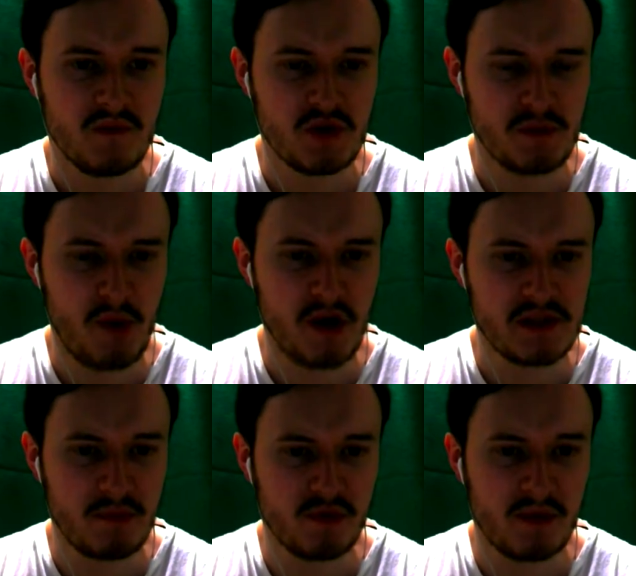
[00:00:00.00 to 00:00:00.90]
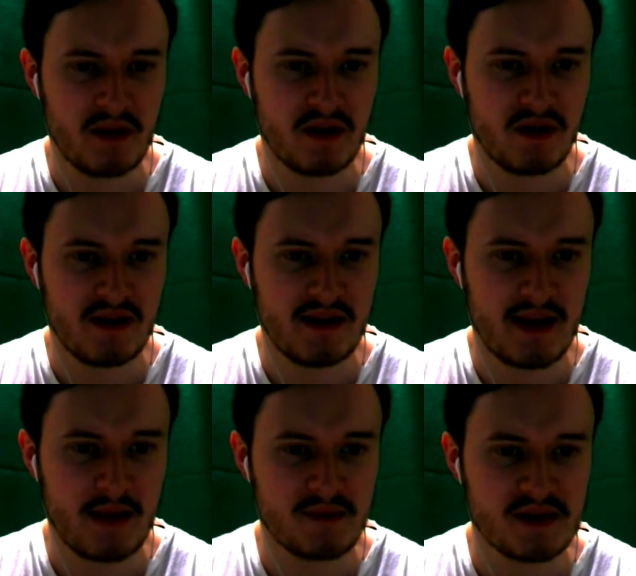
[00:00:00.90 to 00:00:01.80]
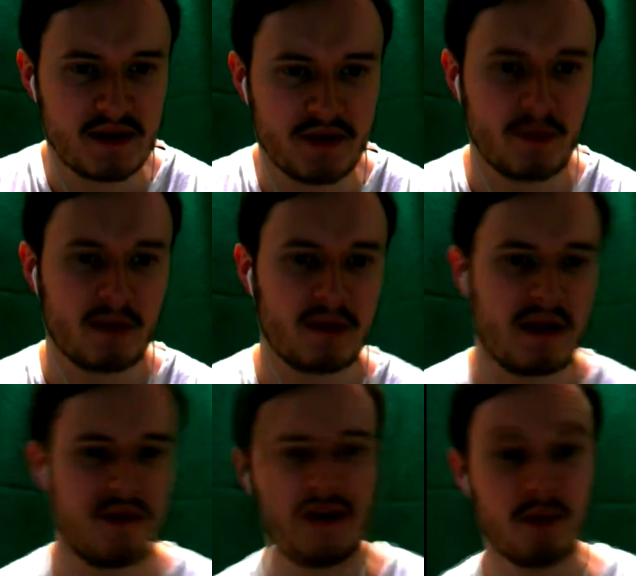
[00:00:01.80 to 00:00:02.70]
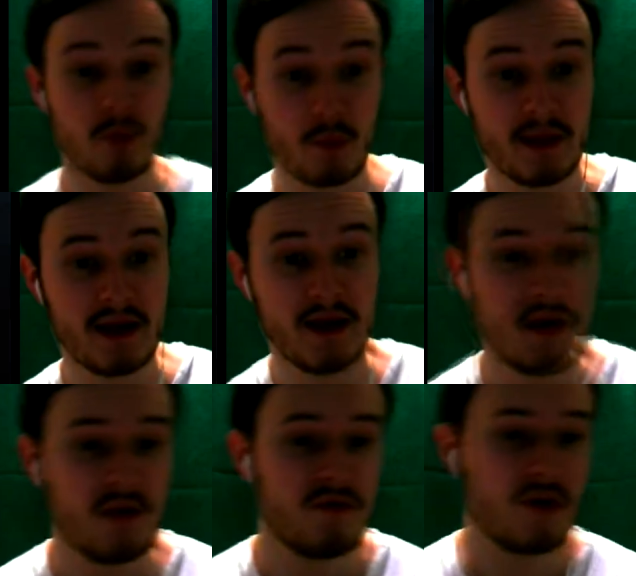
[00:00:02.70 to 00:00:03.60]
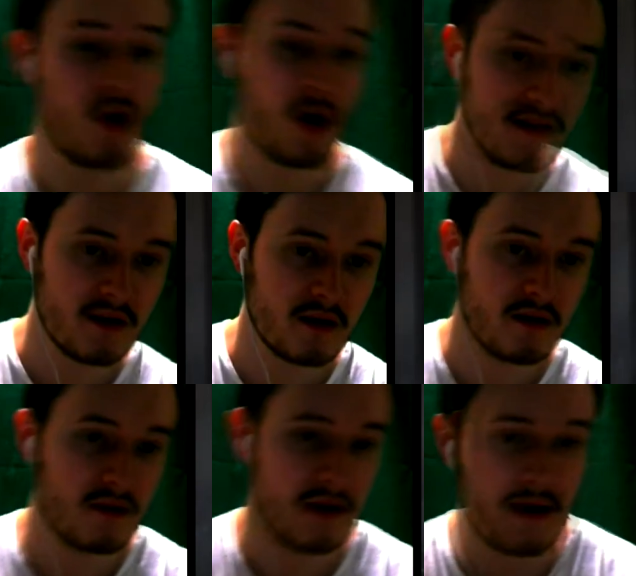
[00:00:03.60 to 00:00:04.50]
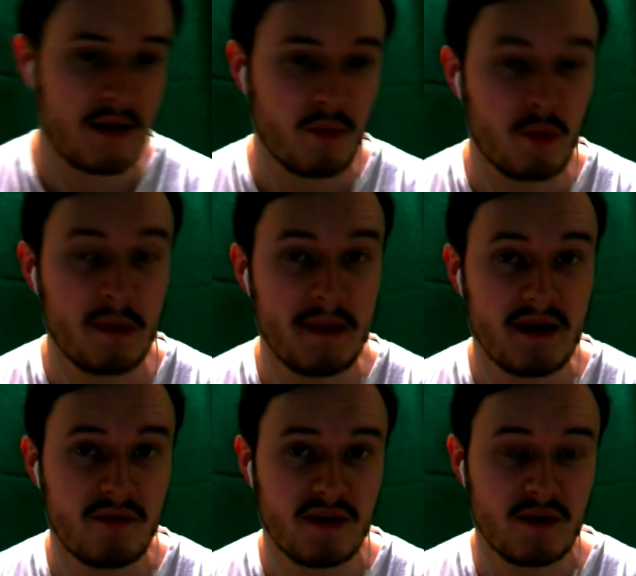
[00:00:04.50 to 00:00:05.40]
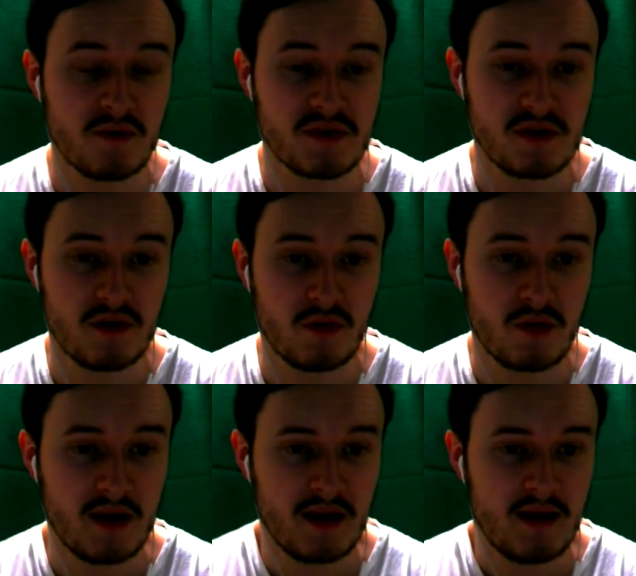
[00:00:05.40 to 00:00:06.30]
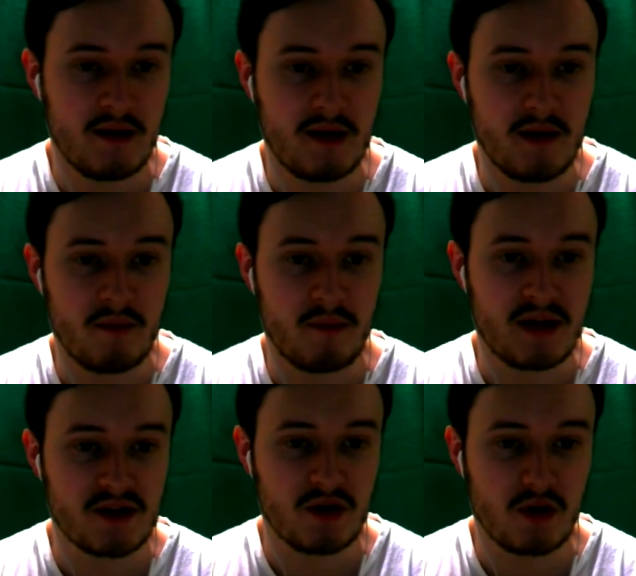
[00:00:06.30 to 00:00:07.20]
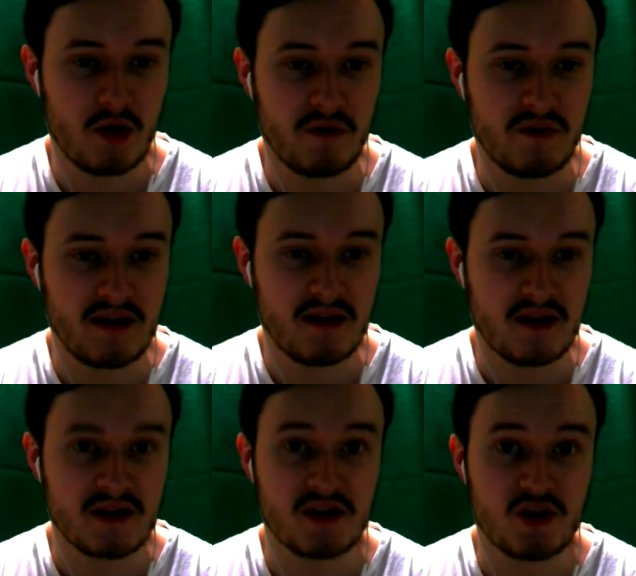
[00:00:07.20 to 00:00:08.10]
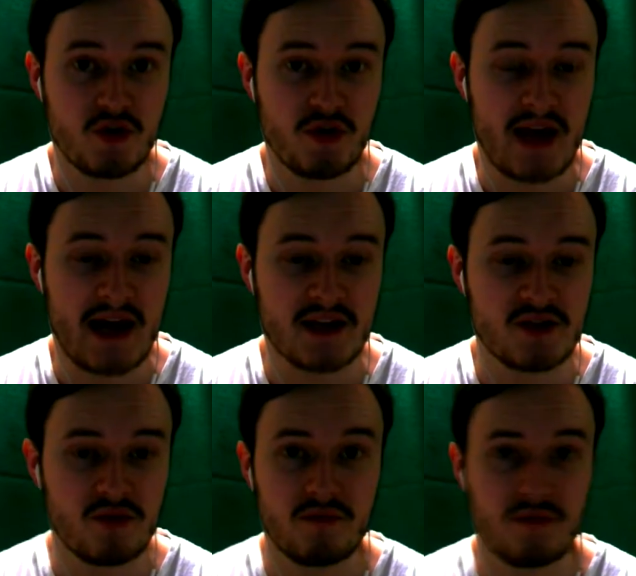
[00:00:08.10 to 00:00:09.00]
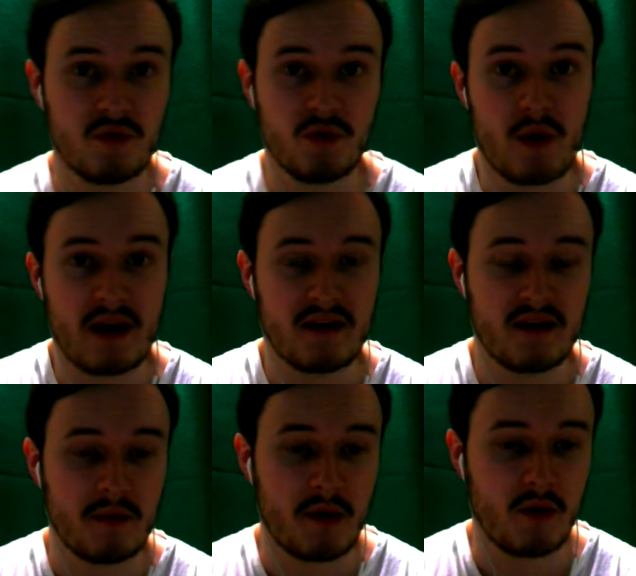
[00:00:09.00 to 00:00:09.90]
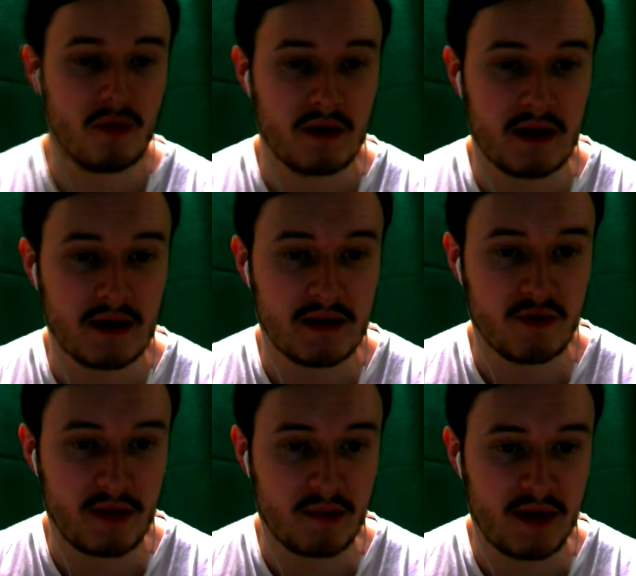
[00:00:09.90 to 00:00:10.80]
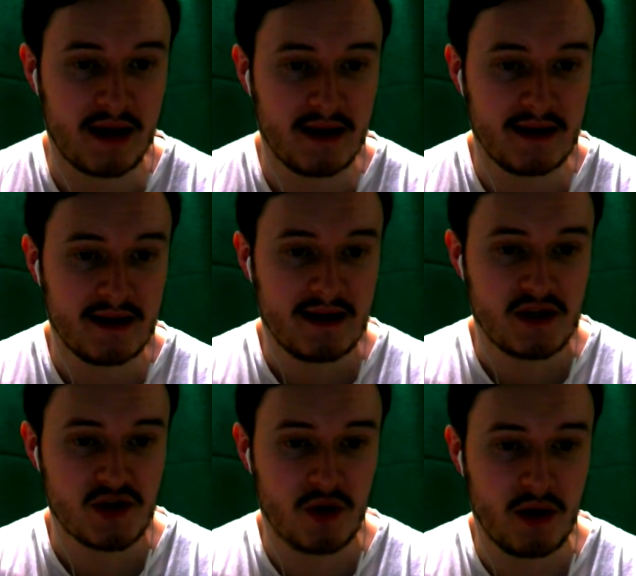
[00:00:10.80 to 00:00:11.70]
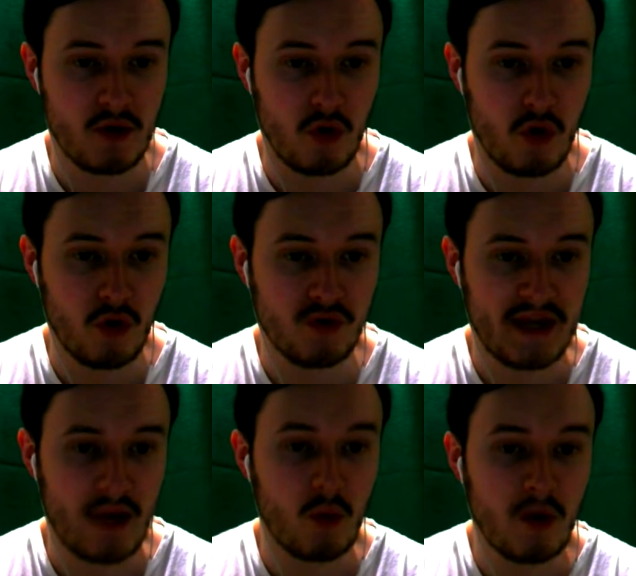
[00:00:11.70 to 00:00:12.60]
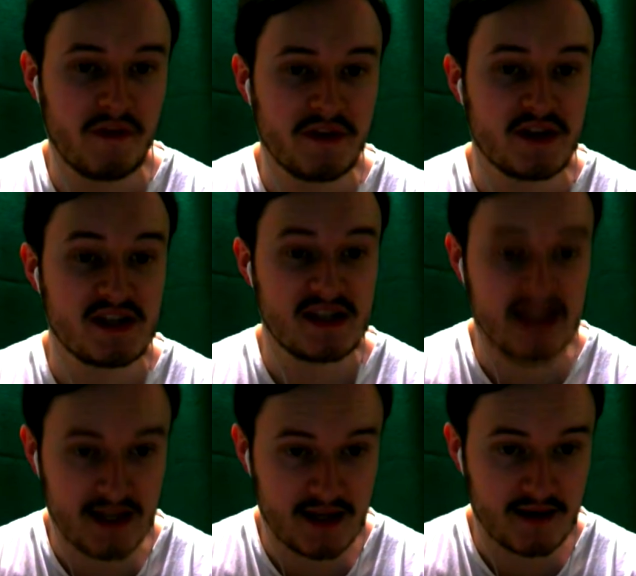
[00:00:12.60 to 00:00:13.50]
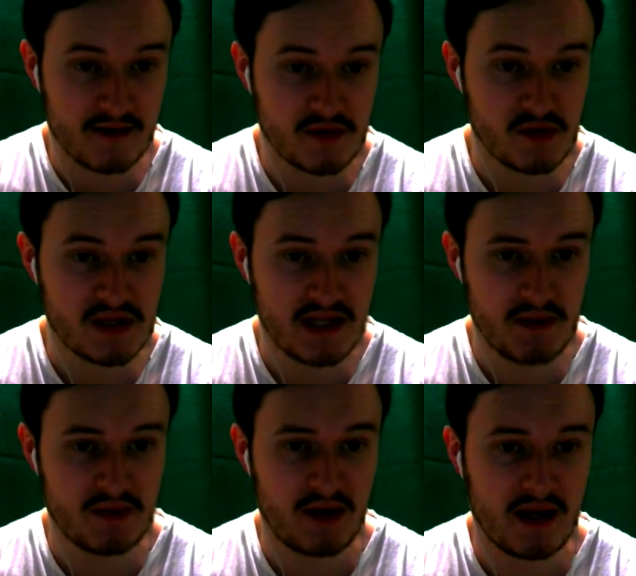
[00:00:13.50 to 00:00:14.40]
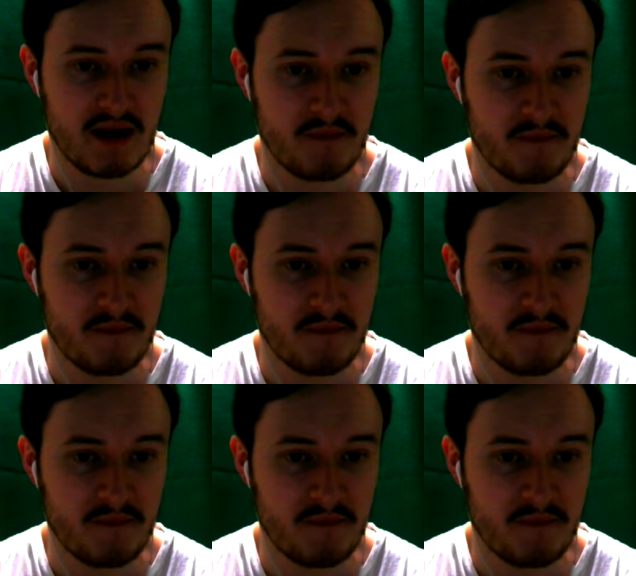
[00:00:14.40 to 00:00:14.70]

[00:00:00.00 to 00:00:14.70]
it's possible to make 3D games in LittleBigPlanet 3, and we'll be recording, we'll be making videos, based on a lot of 3D things to show you guys who don't know anything about LittleBigPlanet. So here we go, hold L1 to sneak. So it seems pretty